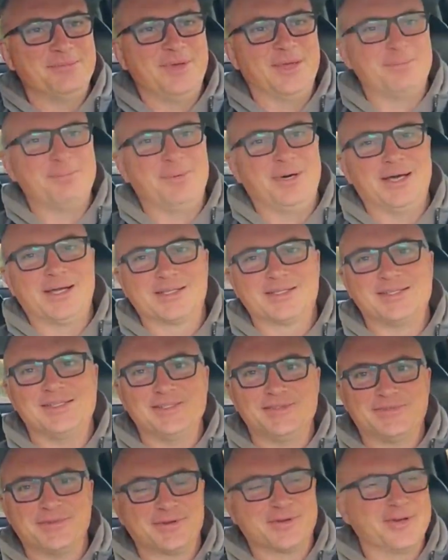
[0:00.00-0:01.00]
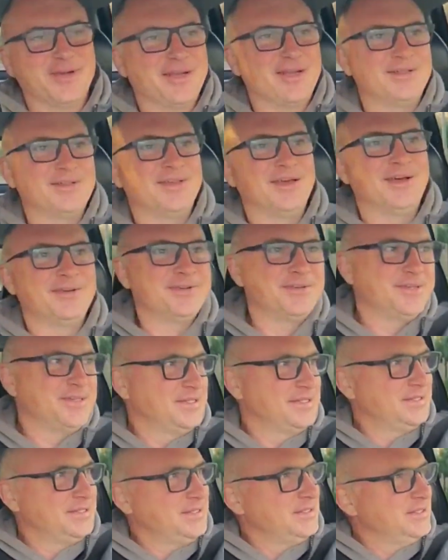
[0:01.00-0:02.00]
We had box seats, for crying out loud.
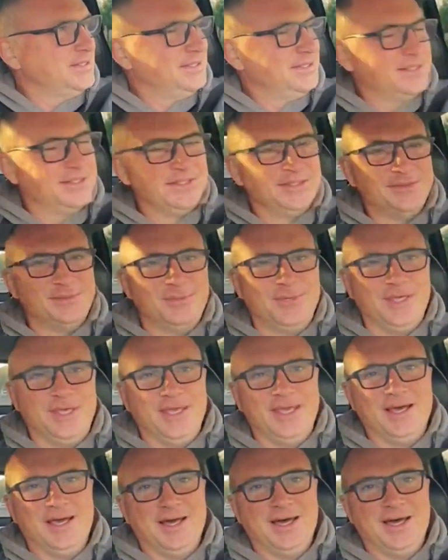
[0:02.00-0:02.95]
We've